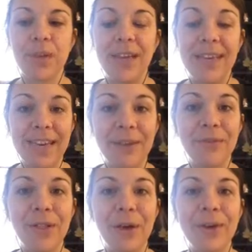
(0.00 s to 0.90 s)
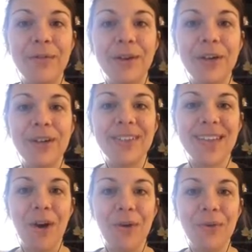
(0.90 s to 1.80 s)
get it flowing for
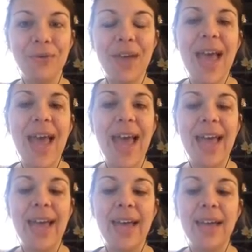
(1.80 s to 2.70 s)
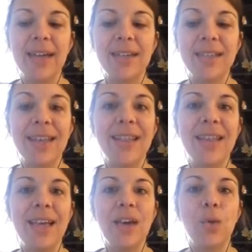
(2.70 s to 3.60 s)
yourself, and
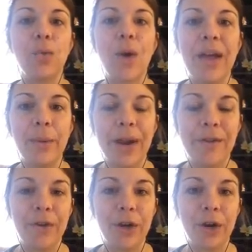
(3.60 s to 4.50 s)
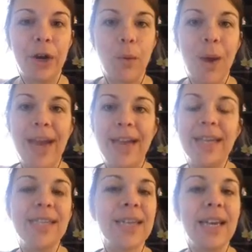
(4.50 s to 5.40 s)
then write whatever you're going to write.
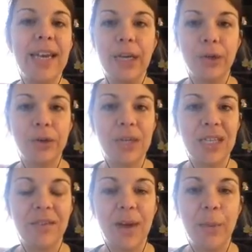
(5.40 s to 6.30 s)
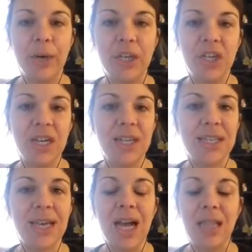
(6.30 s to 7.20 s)
It's going to increase the vibration. It's
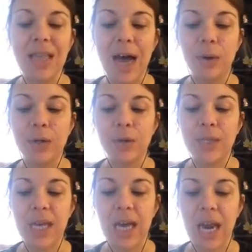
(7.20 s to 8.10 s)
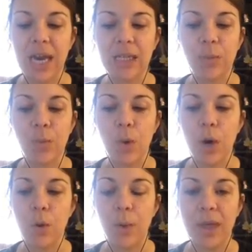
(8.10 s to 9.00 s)
going to allow you to connect
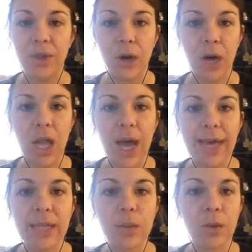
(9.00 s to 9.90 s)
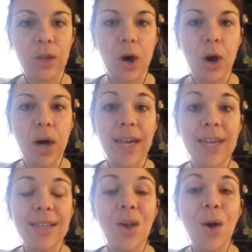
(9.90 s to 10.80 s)
more with your clients, with your
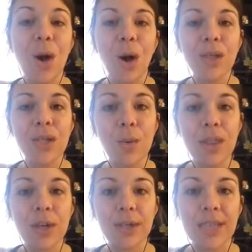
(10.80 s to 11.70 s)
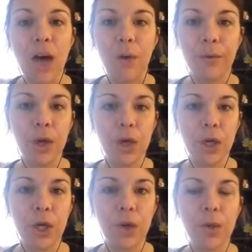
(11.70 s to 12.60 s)
audience, also with yourself.
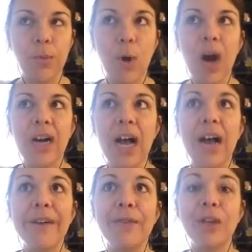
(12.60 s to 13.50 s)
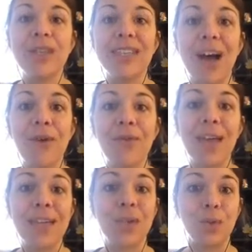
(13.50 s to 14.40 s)
The part of yourself
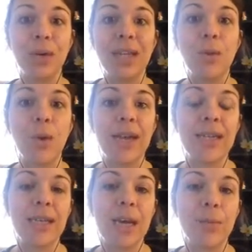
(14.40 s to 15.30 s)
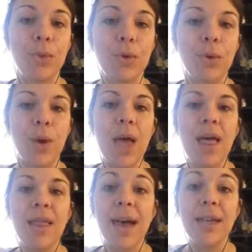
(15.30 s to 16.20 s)
that's really wanting to come through.
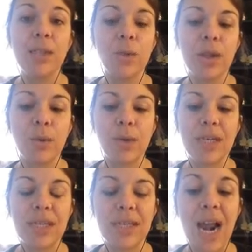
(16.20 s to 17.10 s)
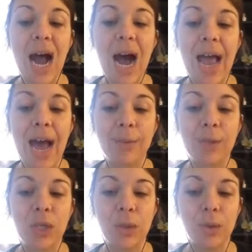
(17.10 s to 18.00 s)
That's one of the reasons that I
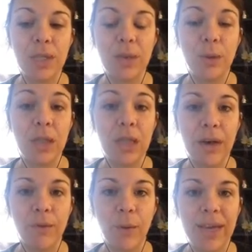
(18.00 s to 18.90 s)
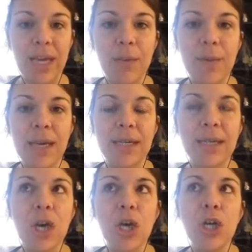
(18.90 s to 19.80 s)
absolutely love Reiki, because
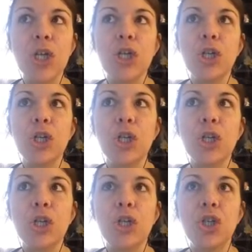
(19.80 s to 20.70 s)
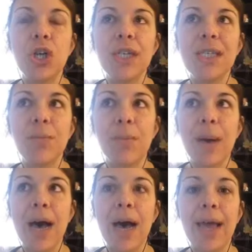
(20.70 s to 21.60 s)
just
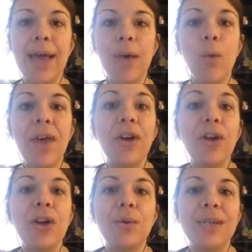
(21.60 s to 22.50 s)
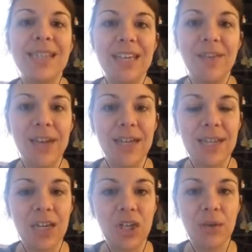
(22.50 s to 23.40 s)
by whether you're receiving a
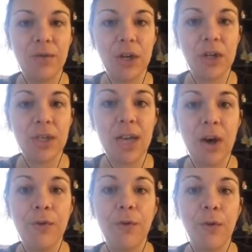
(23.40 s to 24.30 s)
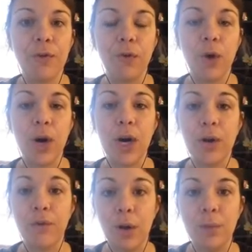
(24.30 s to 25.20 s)
session for yourself
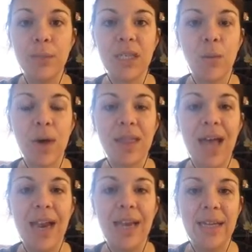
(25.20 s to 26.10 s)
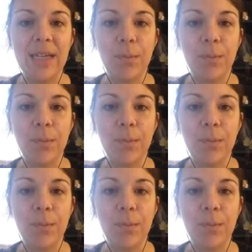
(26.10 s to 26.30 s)
from someone that is